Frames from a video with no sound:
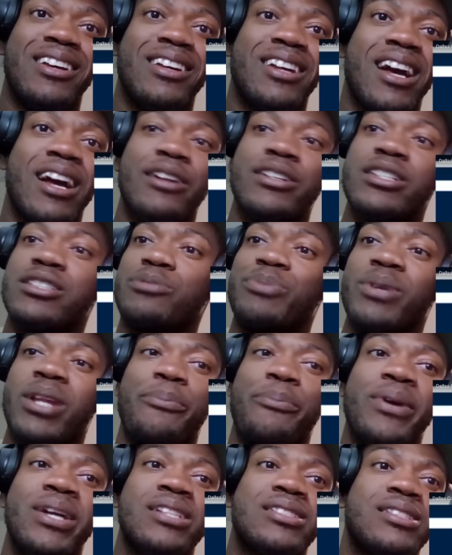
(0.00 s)
This would be the
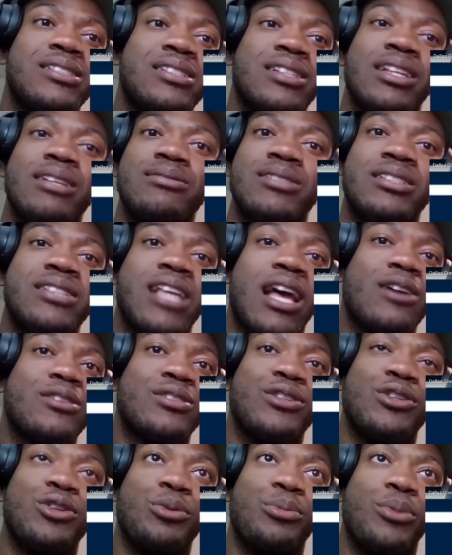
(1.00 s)
best sleep since I was
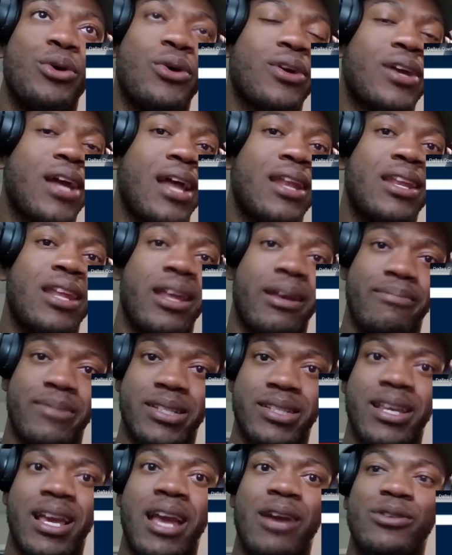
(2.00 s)
a newborn. Goddamn,
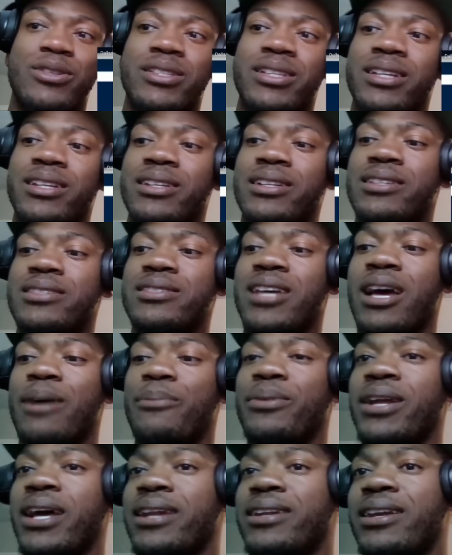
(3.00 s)
this game was in the tie,
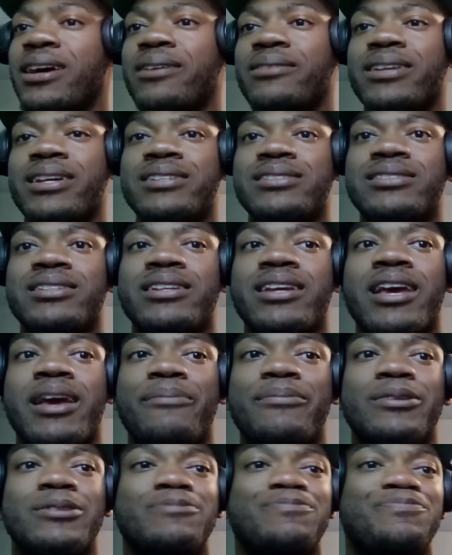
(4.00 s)
but I doubt that shit
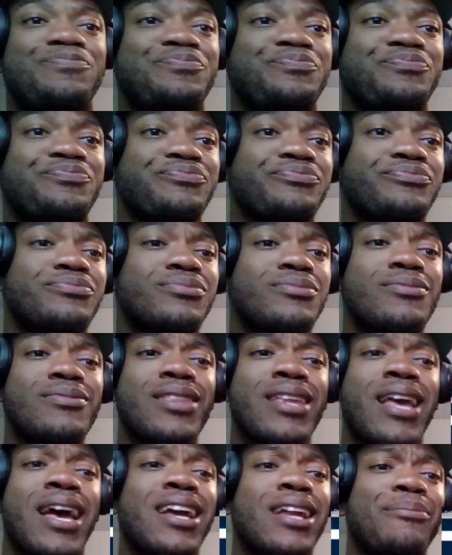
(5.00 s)
happened.
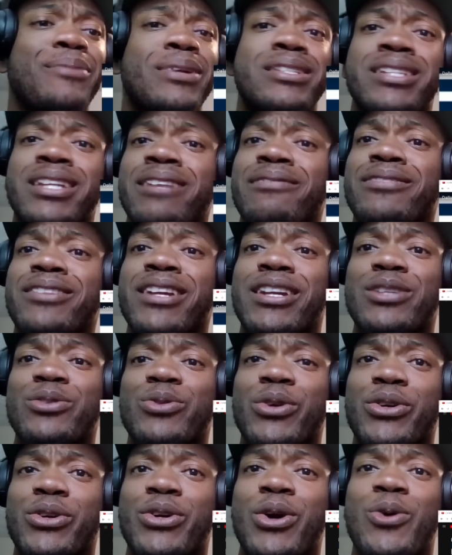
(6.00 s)
I got to make sure everything's
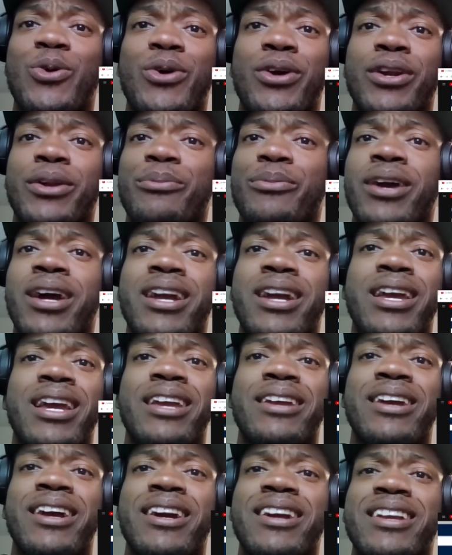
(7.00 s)
recording, bro. I
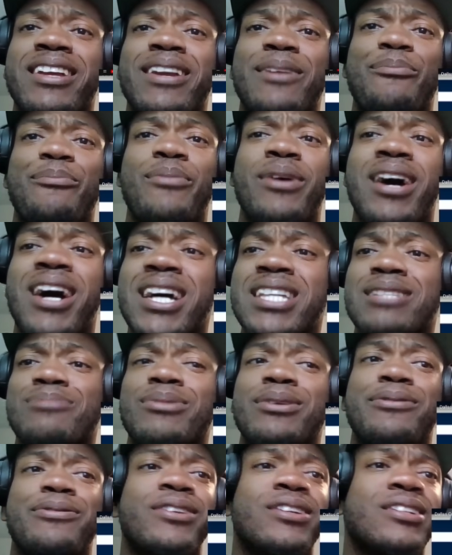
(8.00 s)
can't
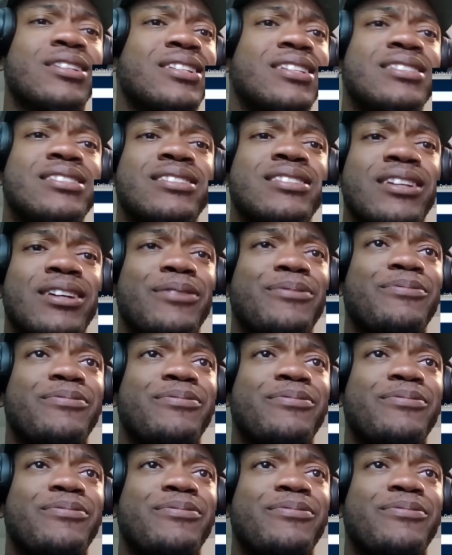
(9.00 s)
possibly fuck this up.